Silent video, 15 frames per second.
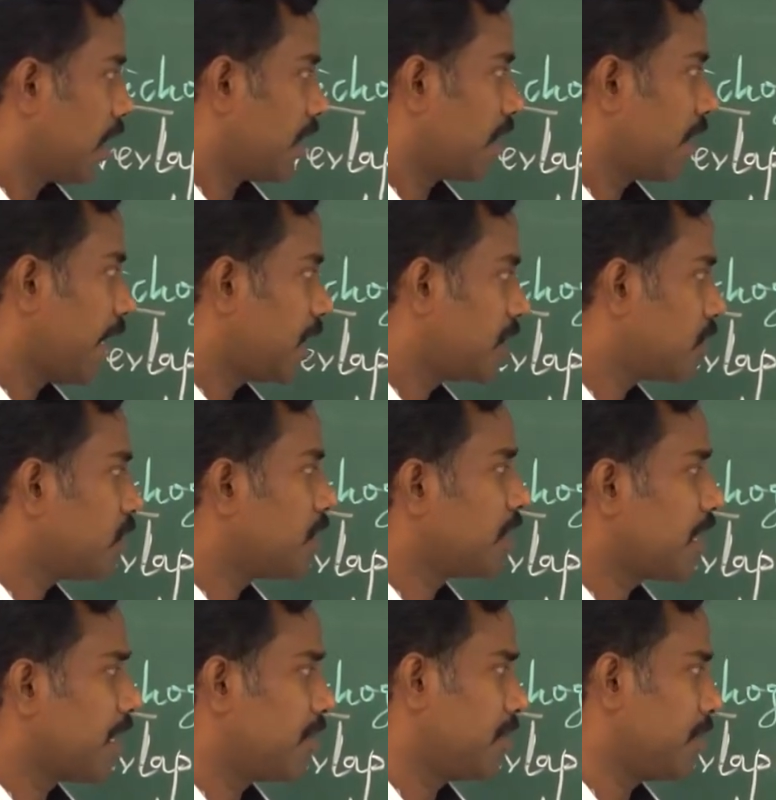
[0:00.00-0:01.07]

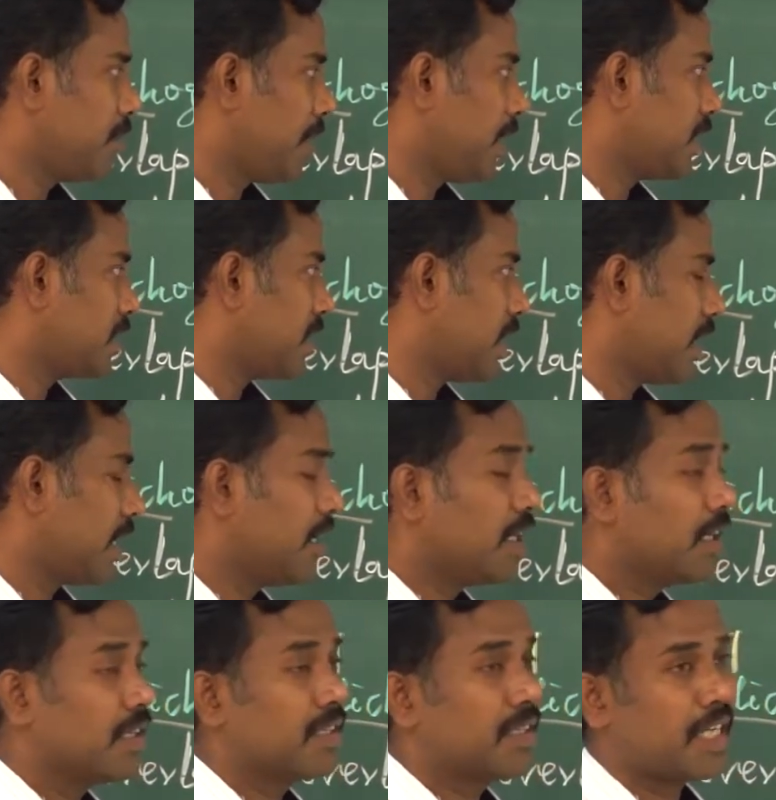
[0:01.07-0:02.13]
Geitonogamy means
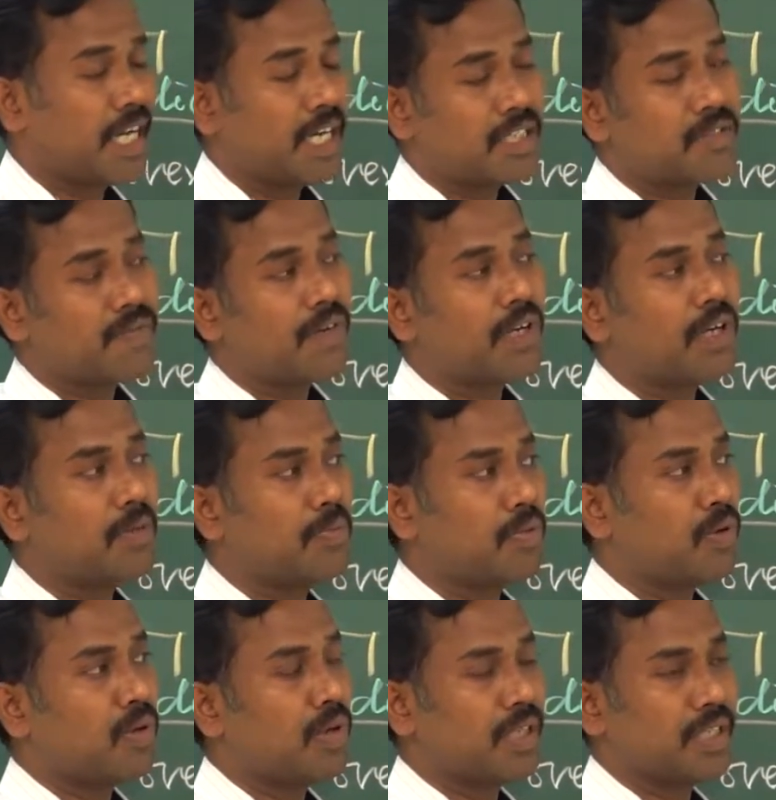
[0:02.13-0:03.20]
the transfer of
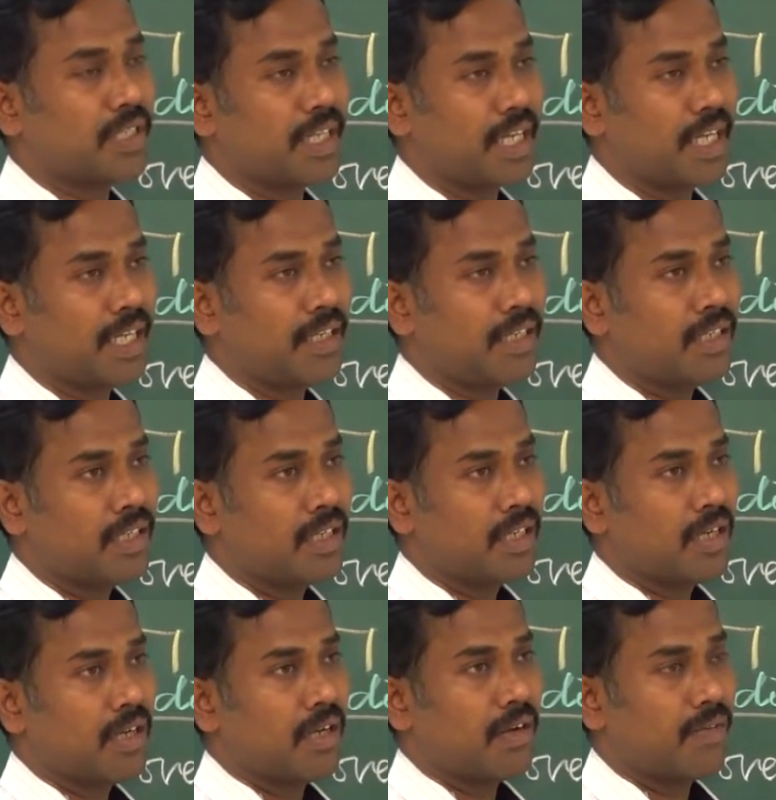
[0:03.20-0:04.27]
pollen grain
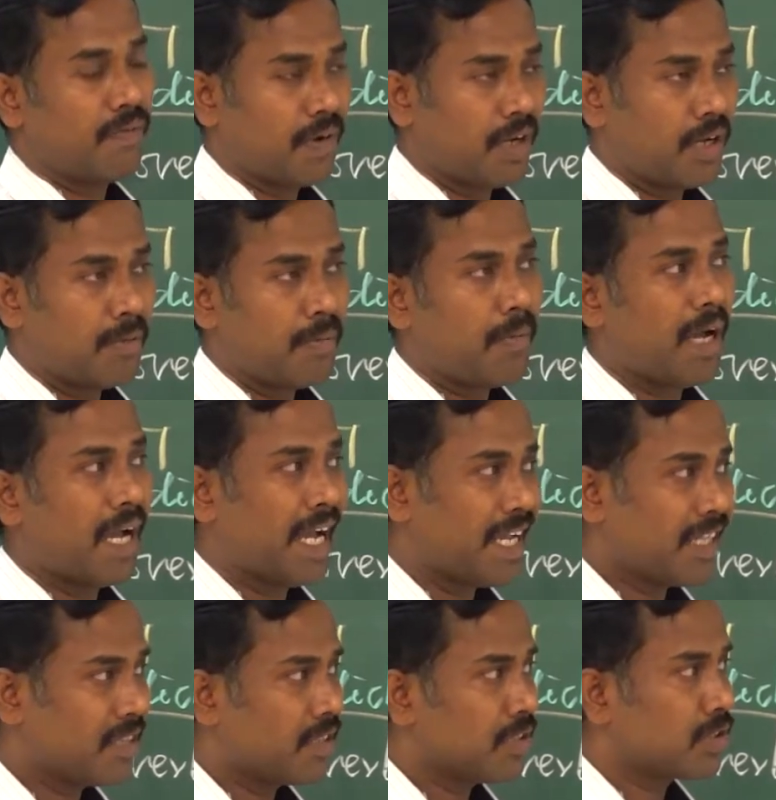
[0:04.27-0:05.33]
from
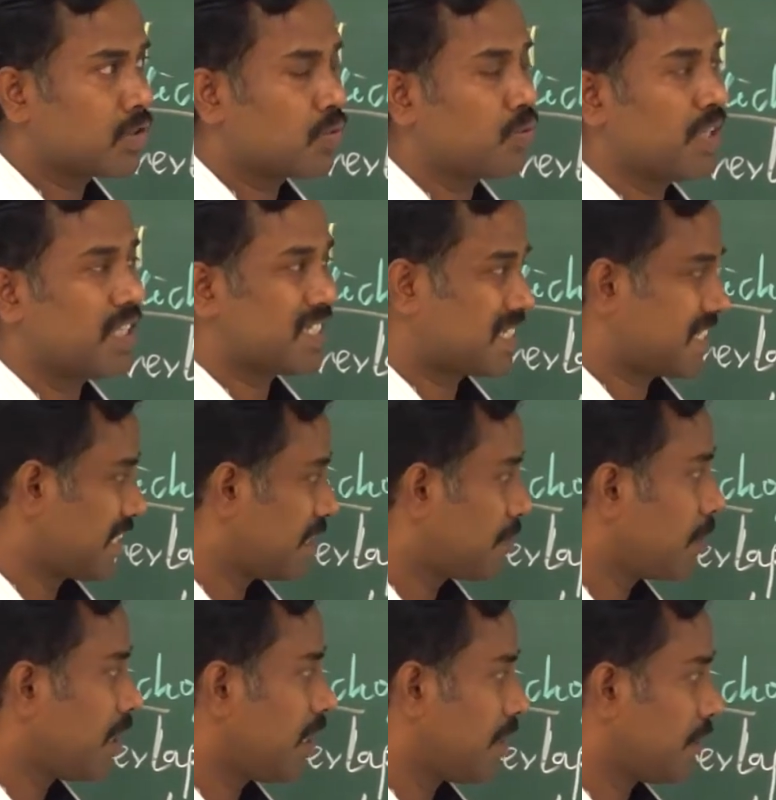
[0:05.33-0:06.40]
anther to the
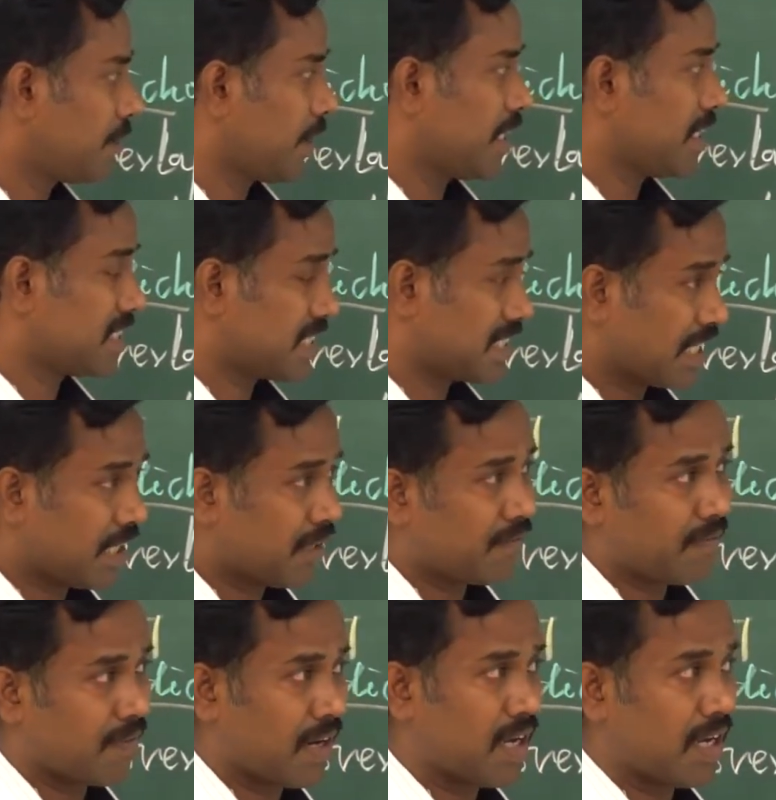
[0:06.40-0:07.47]
stigma of a same
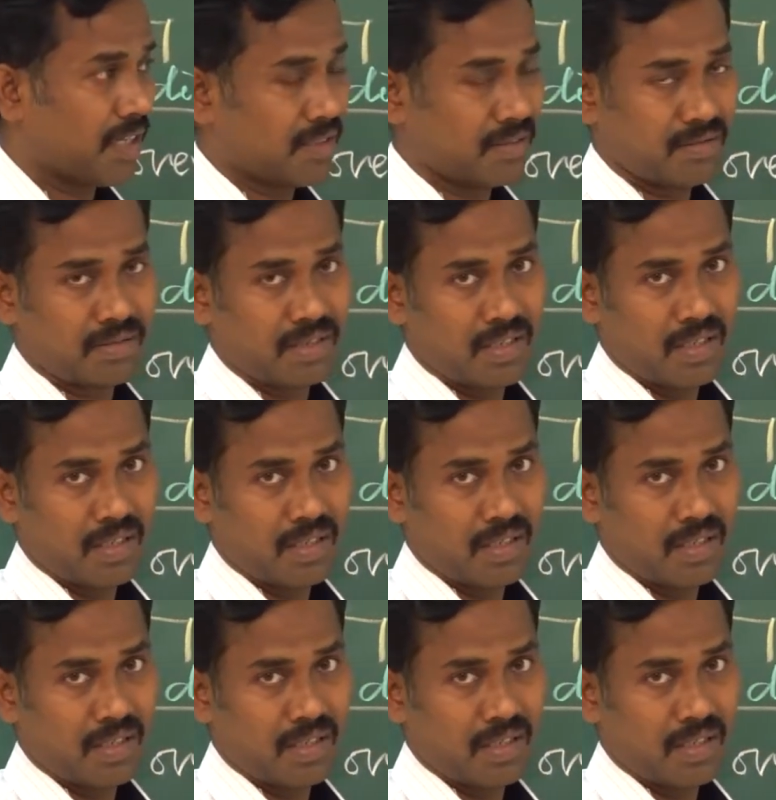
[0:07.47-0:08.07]
flower